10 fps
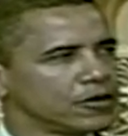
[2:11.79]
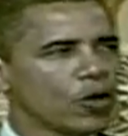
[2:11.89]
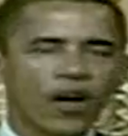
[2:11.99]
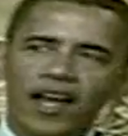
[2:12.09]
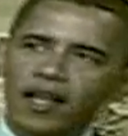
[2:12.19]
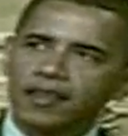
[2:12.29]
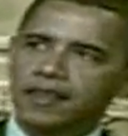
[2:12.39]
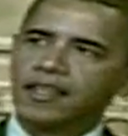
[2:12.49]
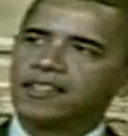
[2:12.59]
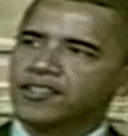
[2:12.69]
Your
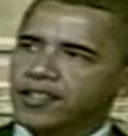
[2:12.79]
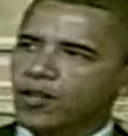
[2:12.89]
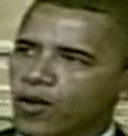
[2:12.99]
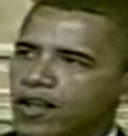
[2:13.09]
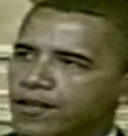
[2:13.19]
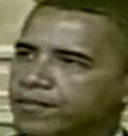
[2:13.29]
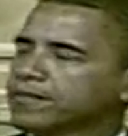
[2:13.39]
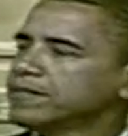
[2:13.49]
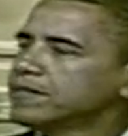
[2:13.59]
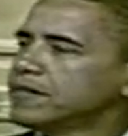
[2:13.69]
health and security
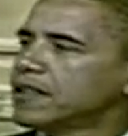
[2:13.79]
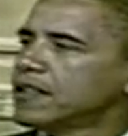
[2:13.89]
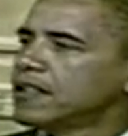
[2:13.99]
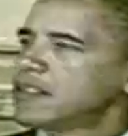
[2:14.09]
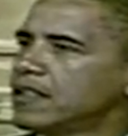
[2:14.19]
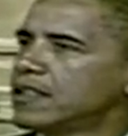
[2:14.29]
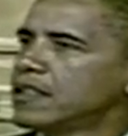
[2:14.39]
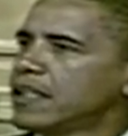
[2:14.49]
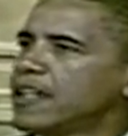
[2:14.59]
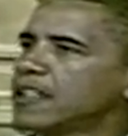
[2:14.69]

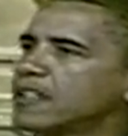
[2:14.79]
can